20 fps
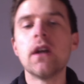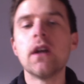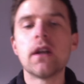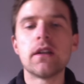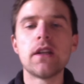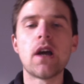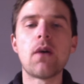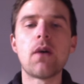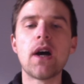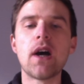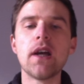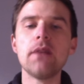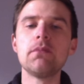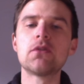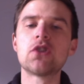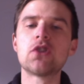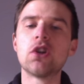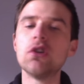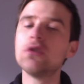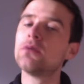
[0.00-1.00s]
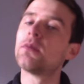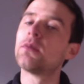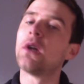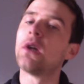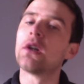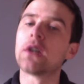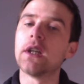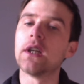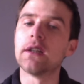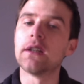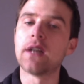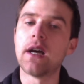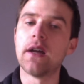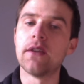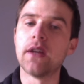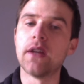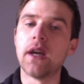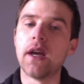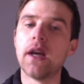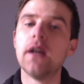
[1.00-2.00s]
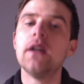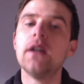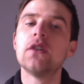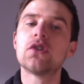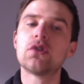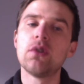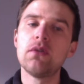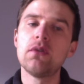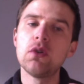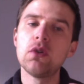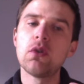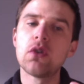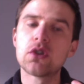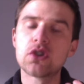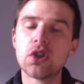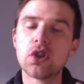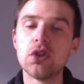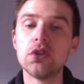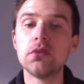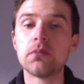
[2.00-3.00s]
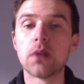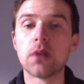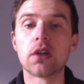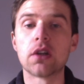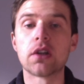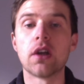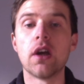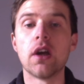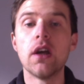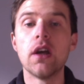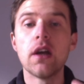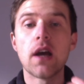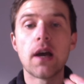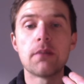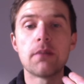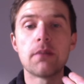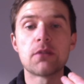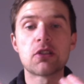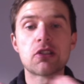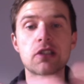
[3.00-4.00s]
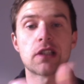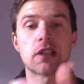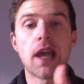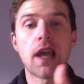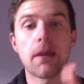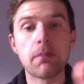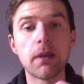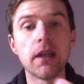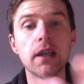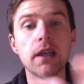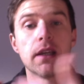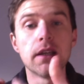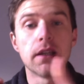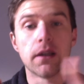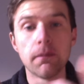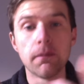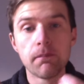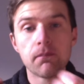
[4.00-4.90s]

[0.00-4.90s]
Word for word: Now I'm tongue blocking that there, so if you're a tongue blocker, I'm slapping.